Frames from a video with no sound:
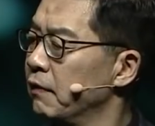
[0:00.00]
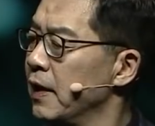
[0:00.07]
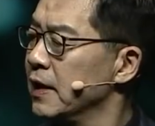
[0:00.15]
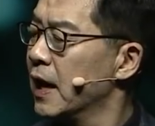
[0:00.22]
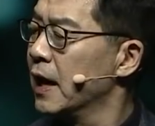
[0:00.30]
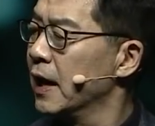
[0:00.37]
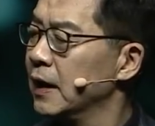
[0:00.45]
of
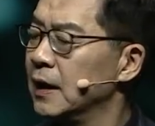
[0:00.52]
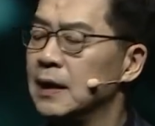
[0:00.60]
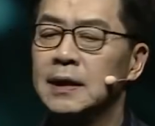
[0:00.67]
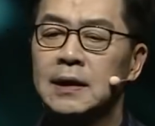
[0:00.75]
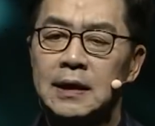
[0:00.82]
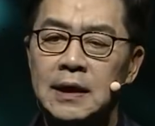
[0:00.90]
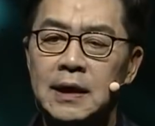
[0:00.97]
AI
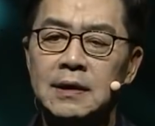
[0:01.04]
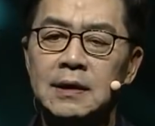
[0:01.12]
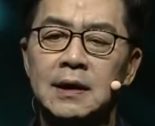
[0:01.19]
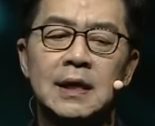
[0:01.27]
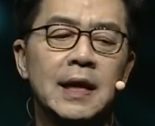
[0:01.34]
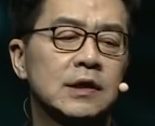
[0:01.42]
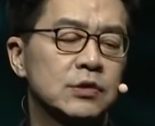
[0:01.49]

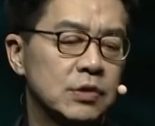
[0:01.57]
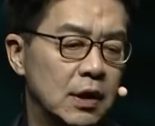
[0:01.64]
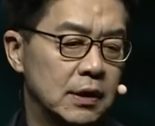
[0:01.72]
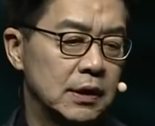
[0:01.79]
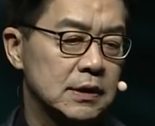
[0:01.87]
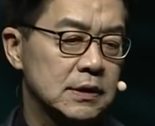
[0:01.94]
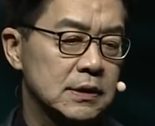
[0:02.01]
in
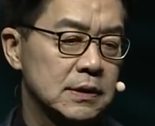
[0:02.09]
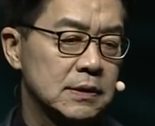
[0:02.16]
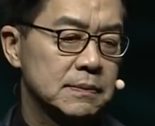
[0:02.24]
electronics.